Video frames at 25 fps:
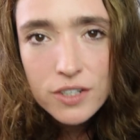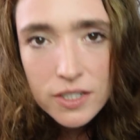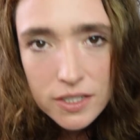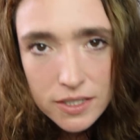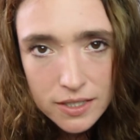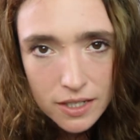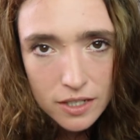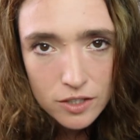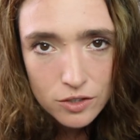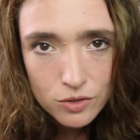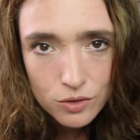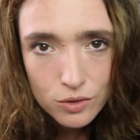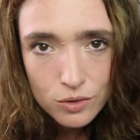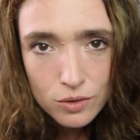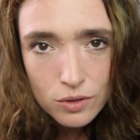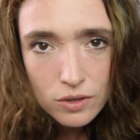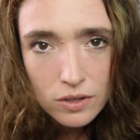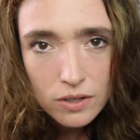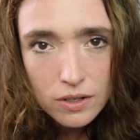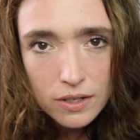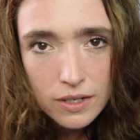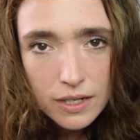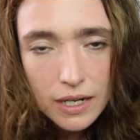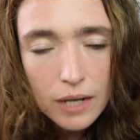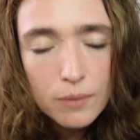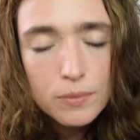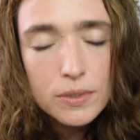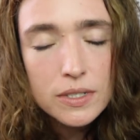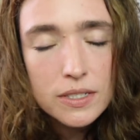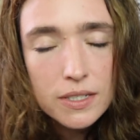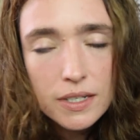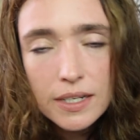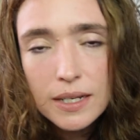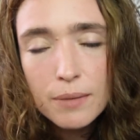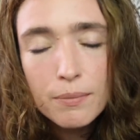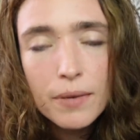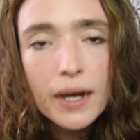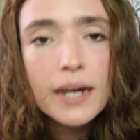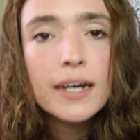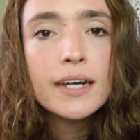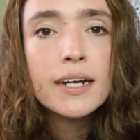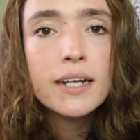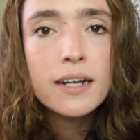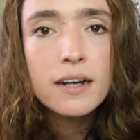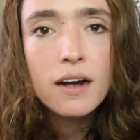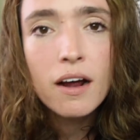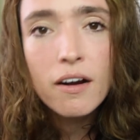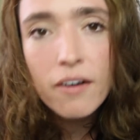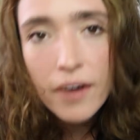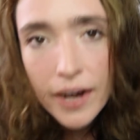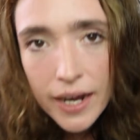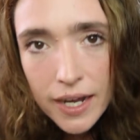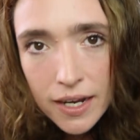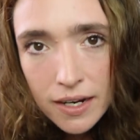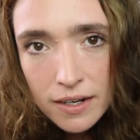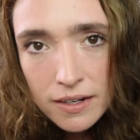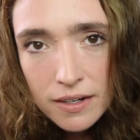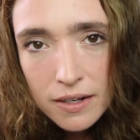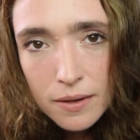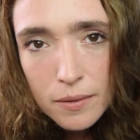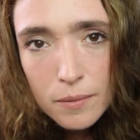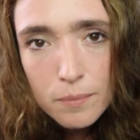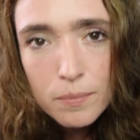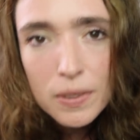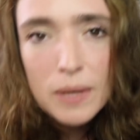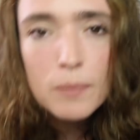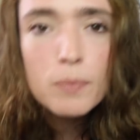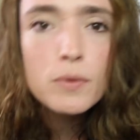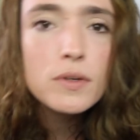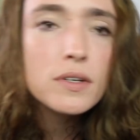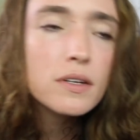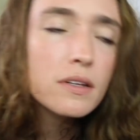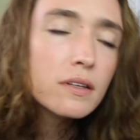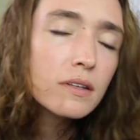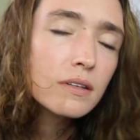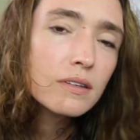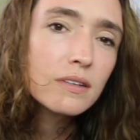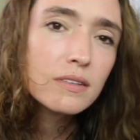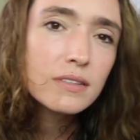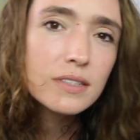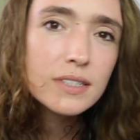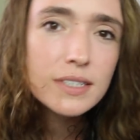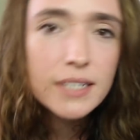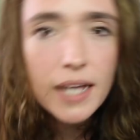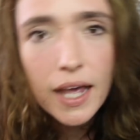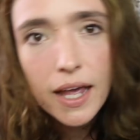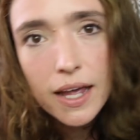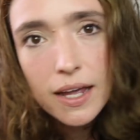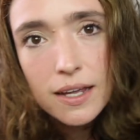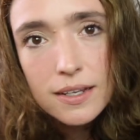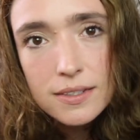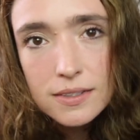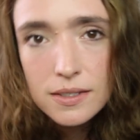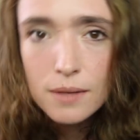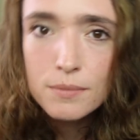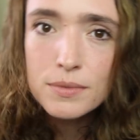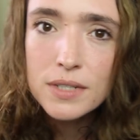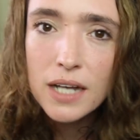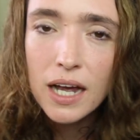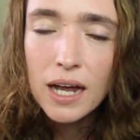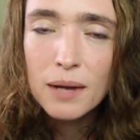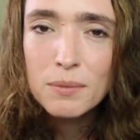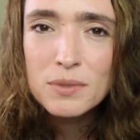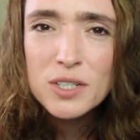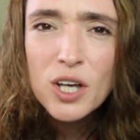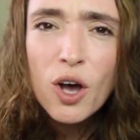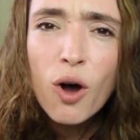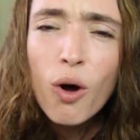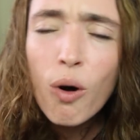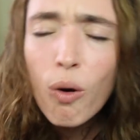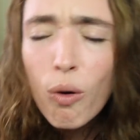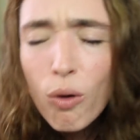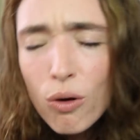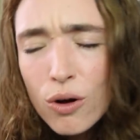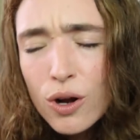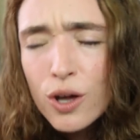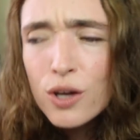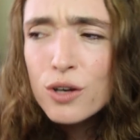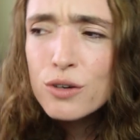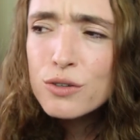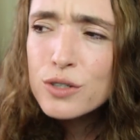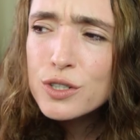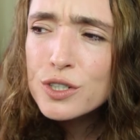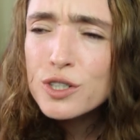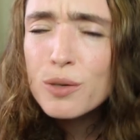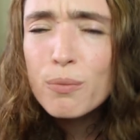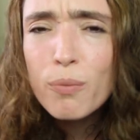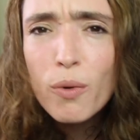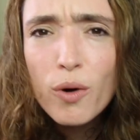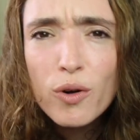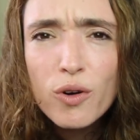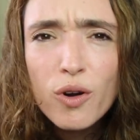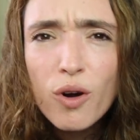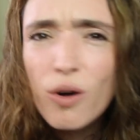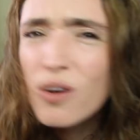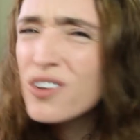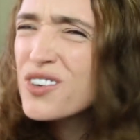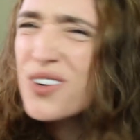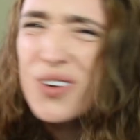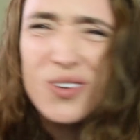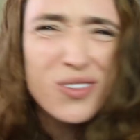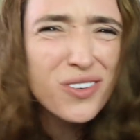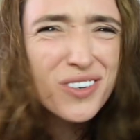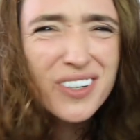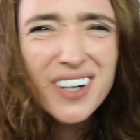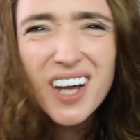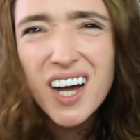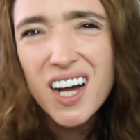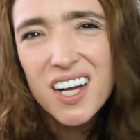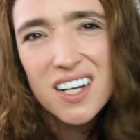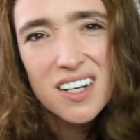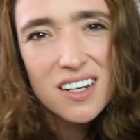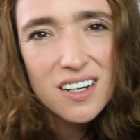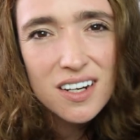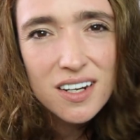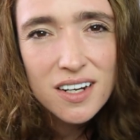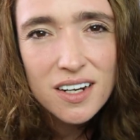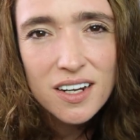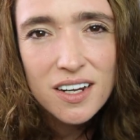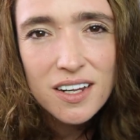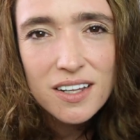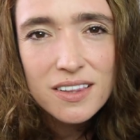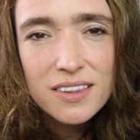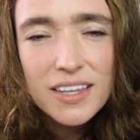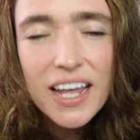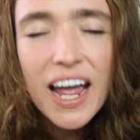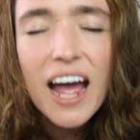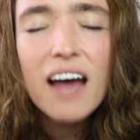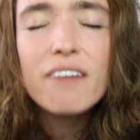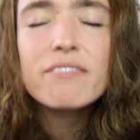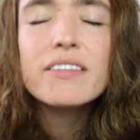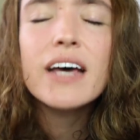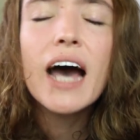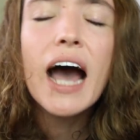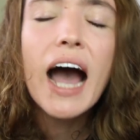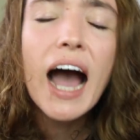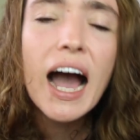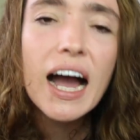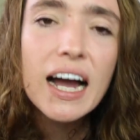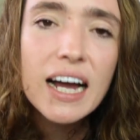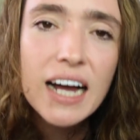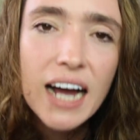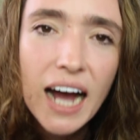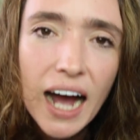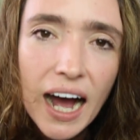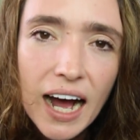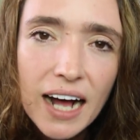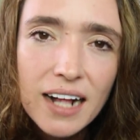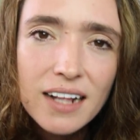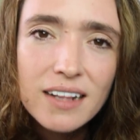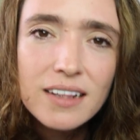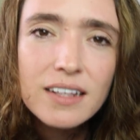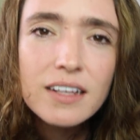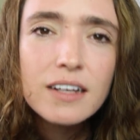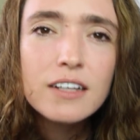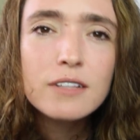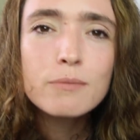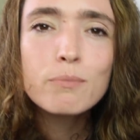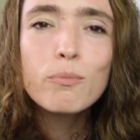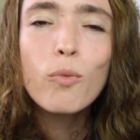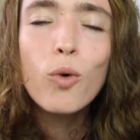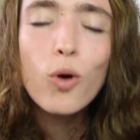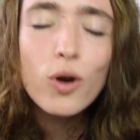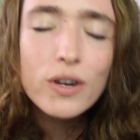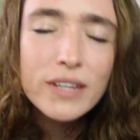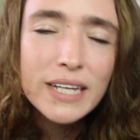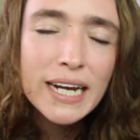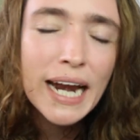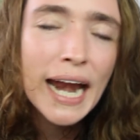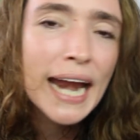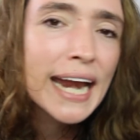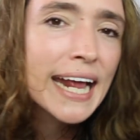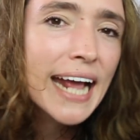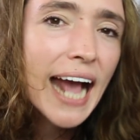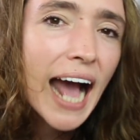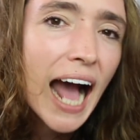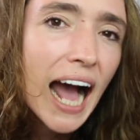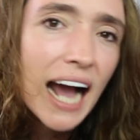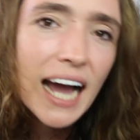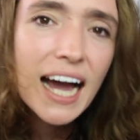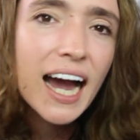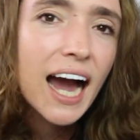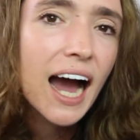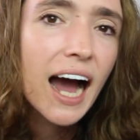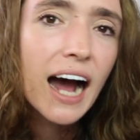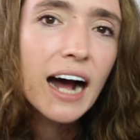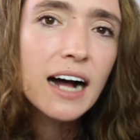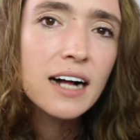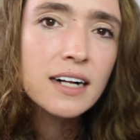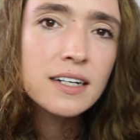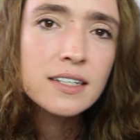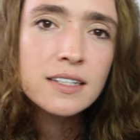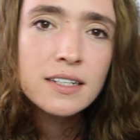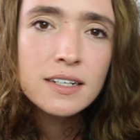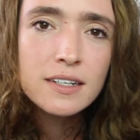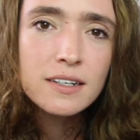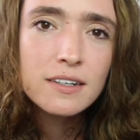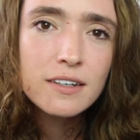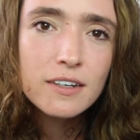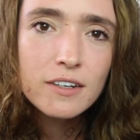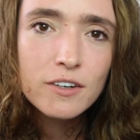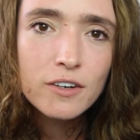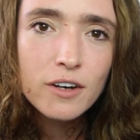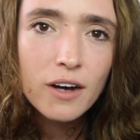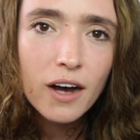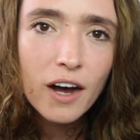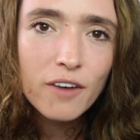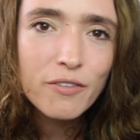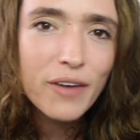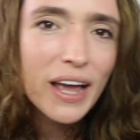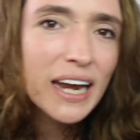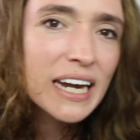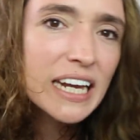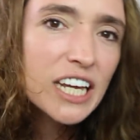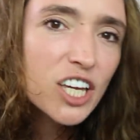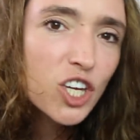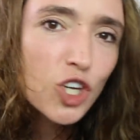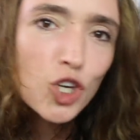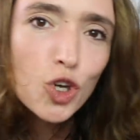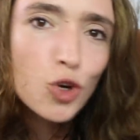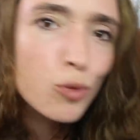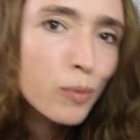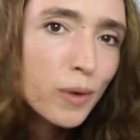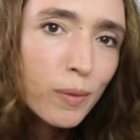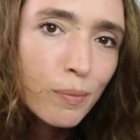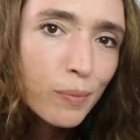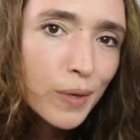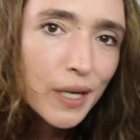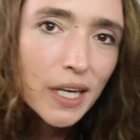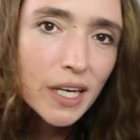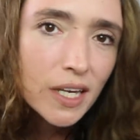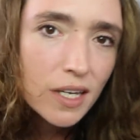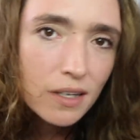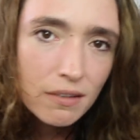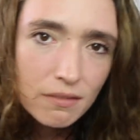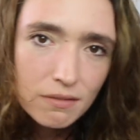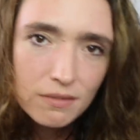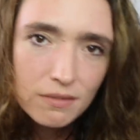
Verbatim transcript: Indonesia itu gak bisa dimainin, alright? People say sometimes, orang Indonesia bodoh. No, they're not. They have the akal more than any akal of any human being.